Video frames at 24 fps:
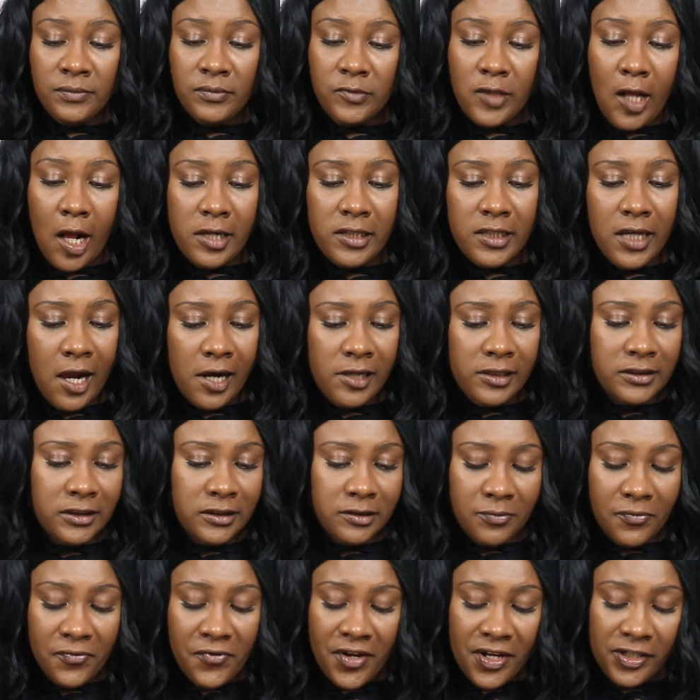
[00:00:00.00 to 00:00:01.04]
I just gotta get
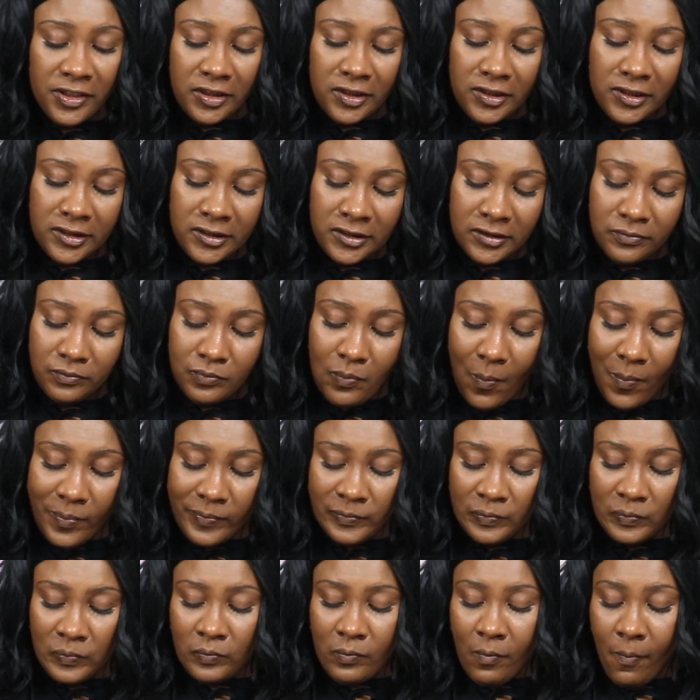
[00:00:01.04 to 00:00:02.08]
some veggie in.
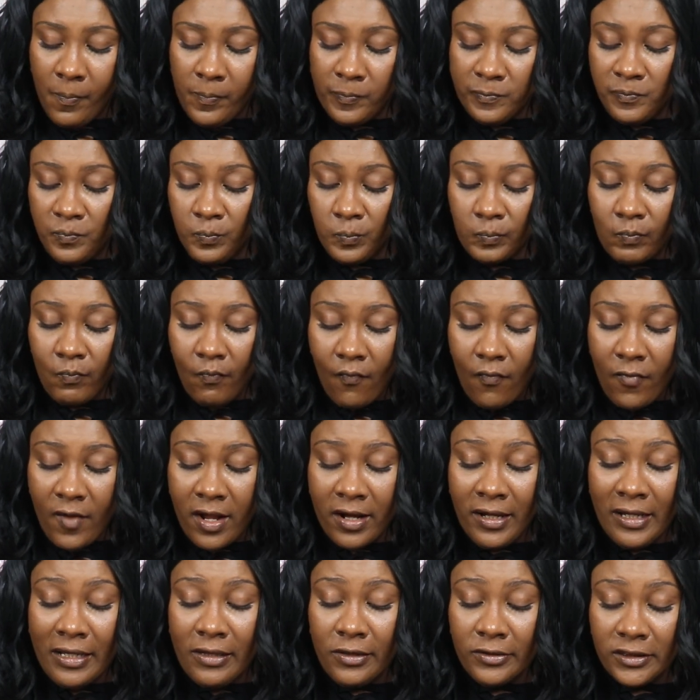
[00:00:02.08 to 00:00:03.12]

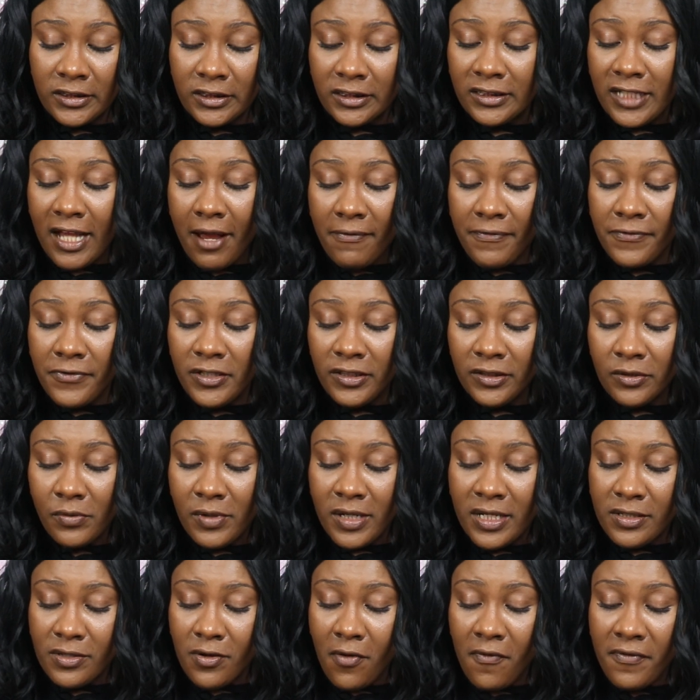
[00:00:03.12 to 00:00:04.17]
I looked in that freezer,
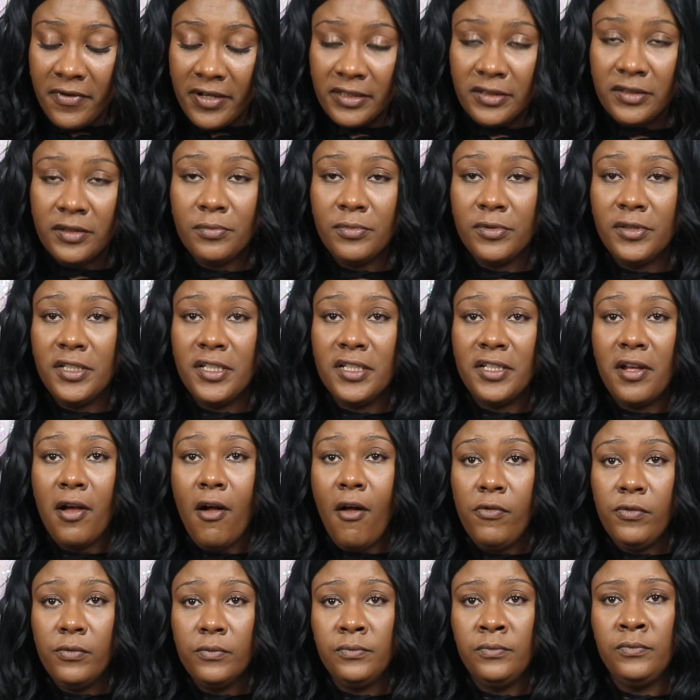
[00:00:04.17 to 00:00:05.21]
wasn't no vegetable in
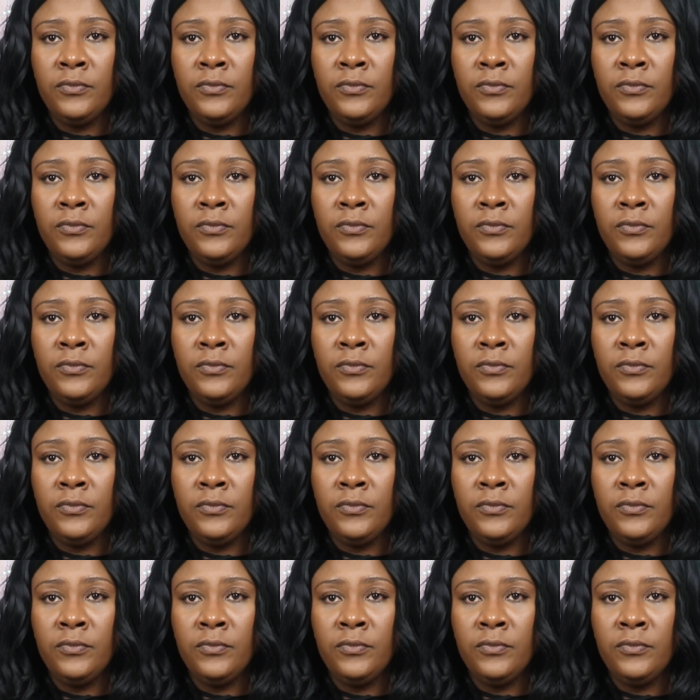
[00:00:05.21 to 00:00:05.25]
there.